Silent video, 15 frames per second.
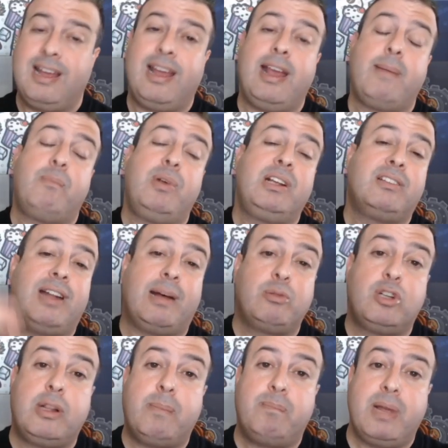It brings it up
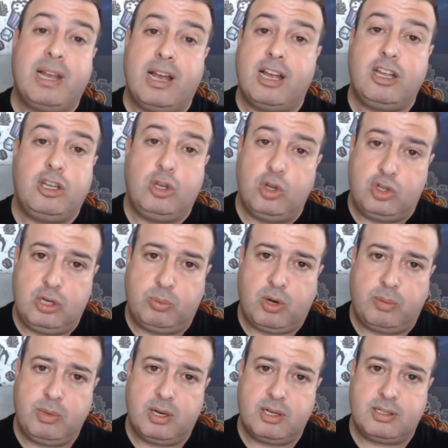to the bigger YouTube
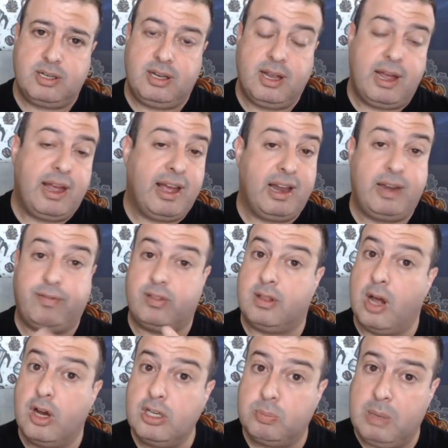community. And if
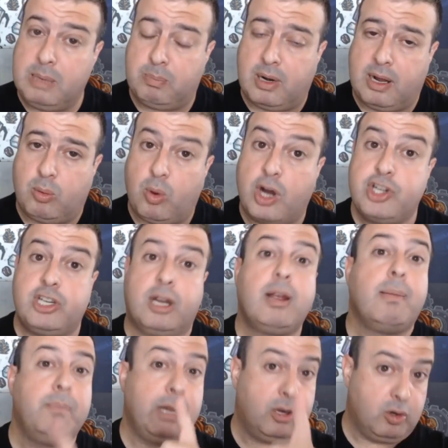those people are watching
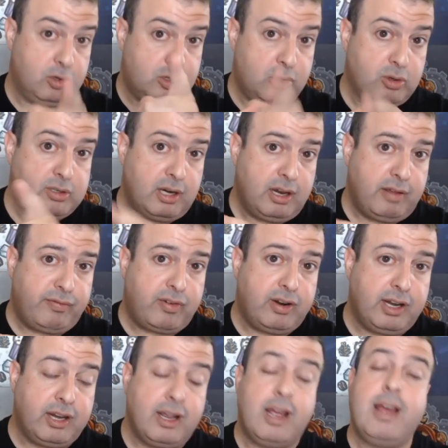because you're
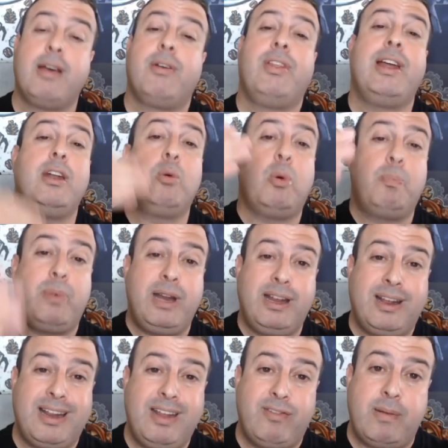delivering, then it will bring
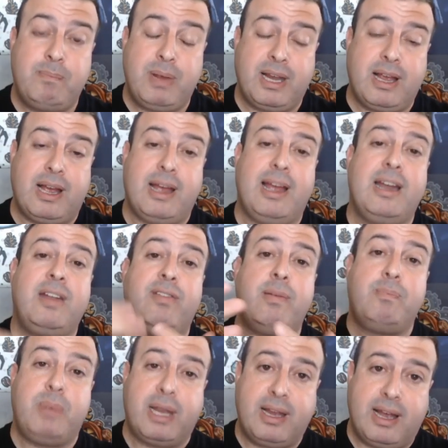even bigger and even
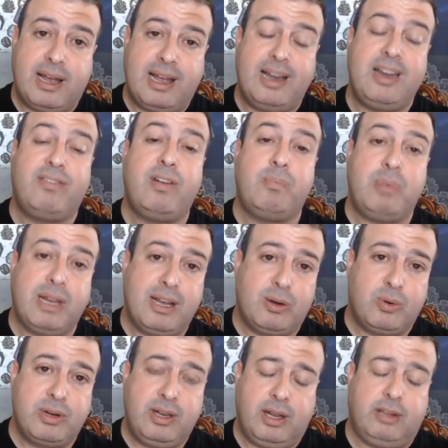bigger and even bigger
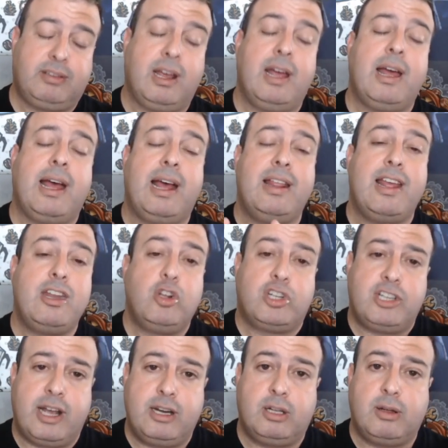audience. And then your
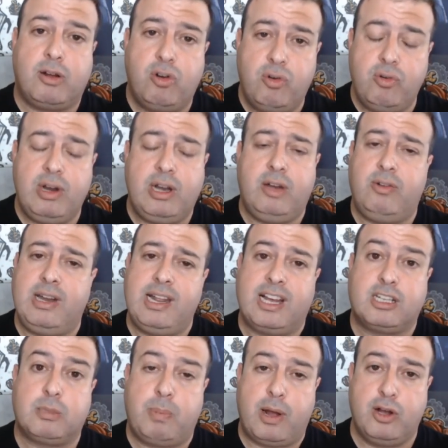channel really, really
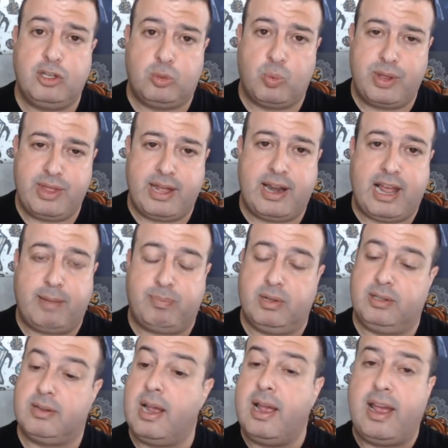explodes when that happens.
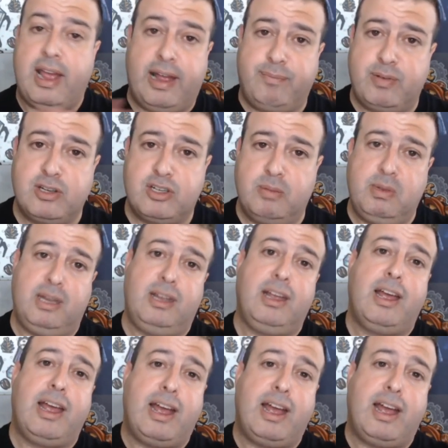Happened to me.